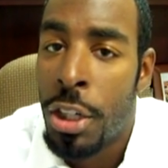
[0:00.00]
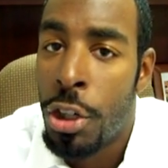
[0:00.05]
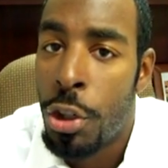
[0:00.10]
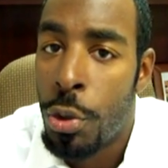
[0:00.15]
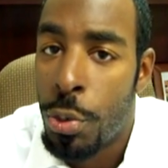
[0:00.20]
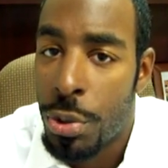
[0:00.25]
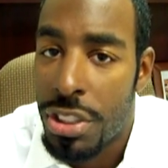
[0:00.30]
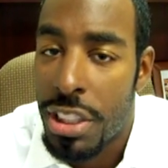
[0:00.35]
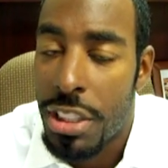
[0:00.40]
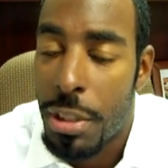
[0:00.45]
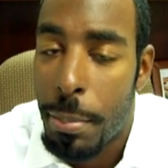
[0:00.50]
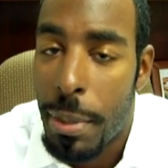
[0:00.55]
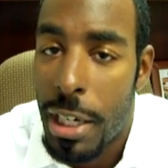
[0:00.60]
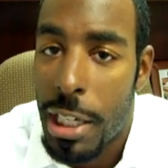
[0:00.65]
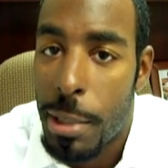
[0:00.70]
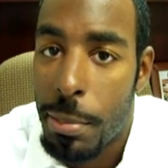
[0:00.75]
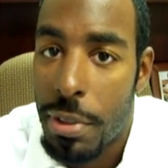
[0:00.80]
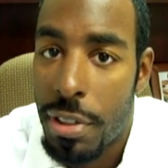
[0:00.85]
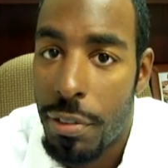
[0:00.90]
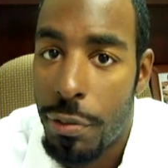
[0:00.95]
who was at the
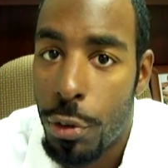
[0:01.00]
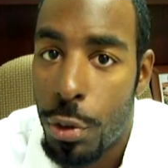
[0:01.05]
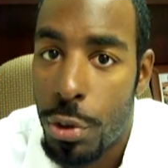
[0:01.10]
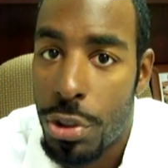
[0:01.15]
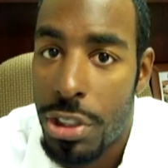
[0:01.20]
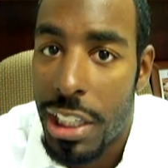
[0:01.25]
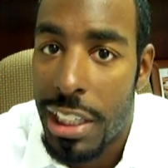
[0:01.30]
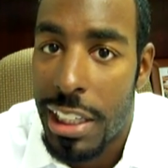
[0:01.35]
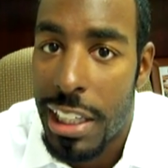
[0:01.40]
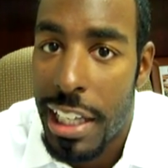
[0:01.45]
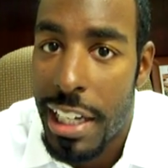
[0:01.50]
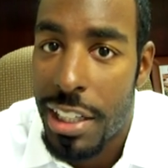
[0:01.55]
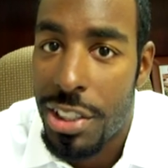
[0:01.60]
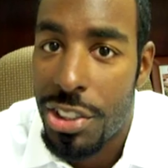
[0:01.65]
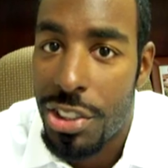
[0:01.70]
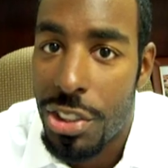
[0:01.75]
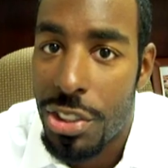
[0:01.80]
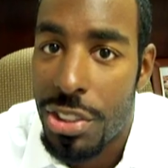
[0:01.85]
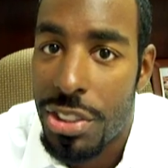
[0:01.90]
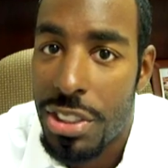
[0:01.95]
bottom of the food chain
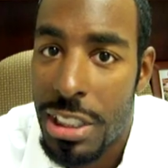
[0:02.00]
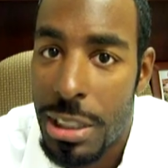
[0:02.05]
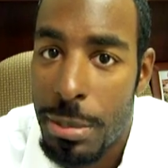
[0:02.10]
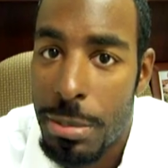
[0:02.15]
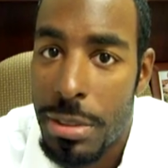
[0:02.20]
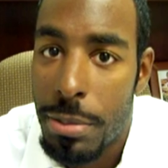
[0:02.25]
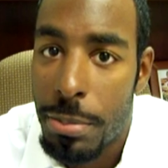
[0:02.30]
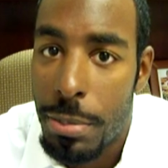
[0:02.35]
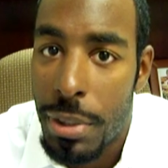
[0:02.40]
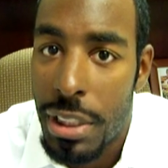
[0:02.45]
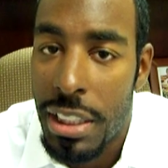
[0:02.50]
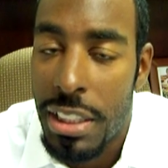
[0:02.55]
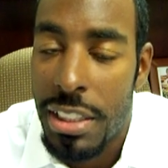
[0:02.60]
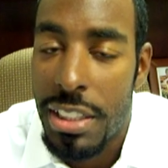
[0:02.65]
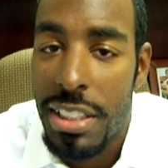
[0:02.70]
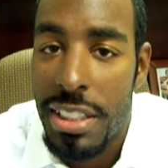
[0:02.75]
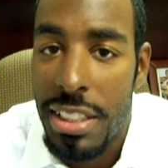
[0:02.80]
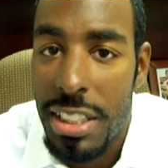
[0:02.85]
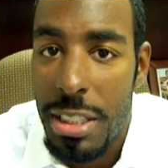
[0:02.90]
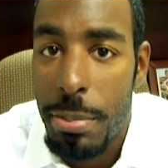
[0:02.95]
last year, seemed to be
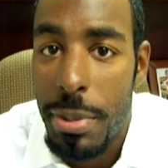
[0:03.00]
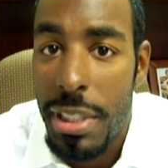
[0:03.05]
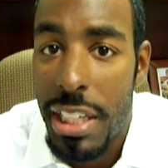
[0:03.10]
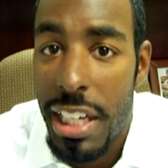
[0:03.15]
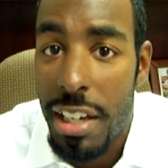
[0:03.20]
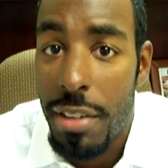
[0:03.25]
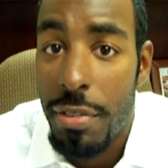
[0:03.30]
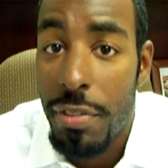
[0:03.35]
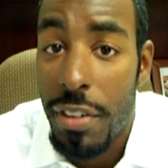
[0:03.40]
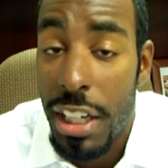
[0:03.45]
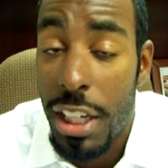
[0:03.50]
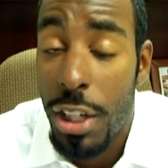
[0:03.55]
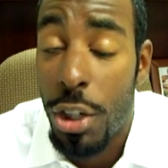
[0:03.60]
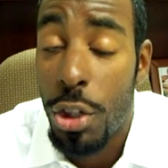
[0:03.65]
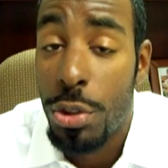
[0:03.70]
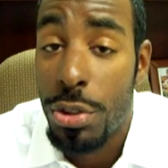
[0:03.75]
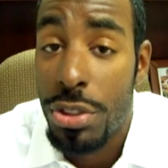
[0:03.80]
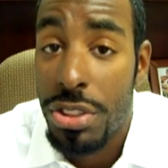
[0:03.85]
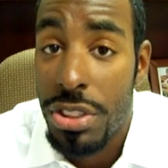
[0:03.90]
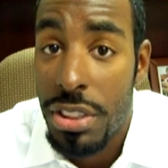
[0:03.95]
the
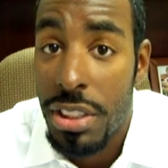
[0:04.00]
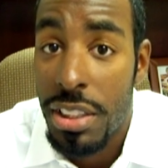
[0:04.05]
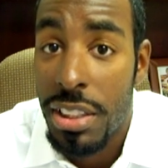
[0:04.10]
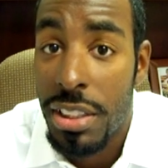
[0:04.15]
Dbfl's